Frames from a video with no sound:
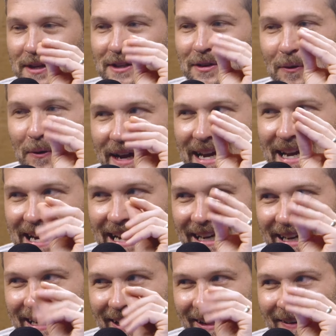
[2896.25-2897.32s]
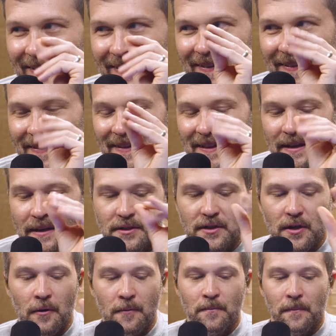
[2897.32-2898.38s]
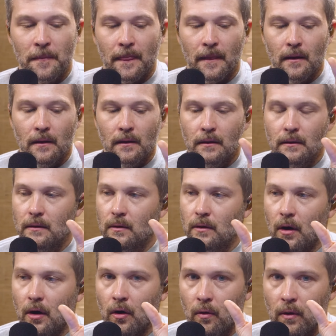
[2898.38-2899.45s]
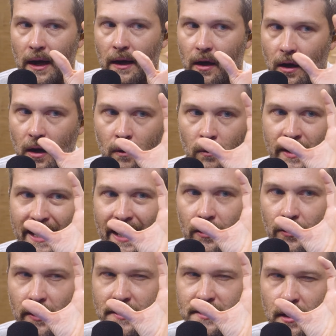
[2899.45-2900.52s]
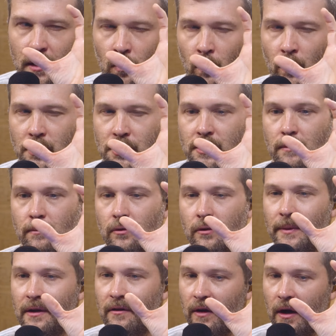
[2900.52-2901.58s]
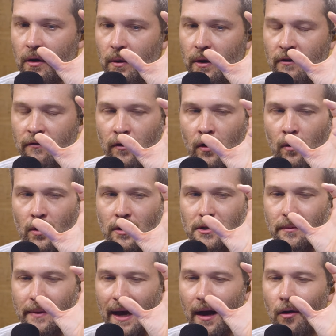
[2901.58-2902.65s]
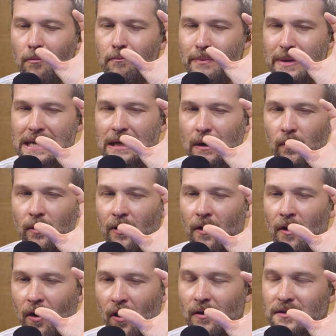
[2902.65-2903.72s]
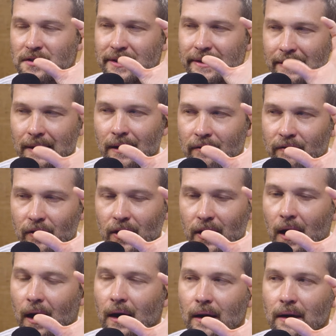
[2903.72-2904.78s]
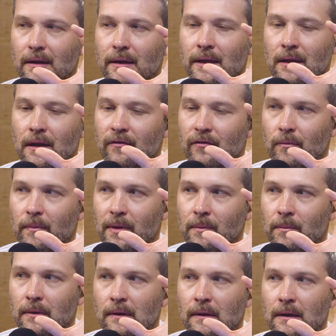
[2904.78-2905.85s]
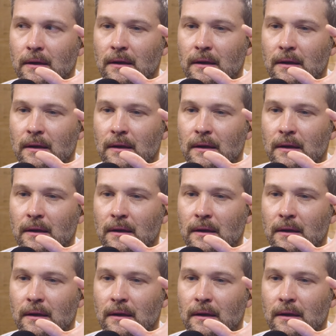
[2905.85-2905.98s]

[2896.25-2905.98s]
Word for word: between, you know. Yes. So our, I, I would categorize that in worship. We'll be evaluated for our worship. How big were our hearts in love for yeah. God and love for people?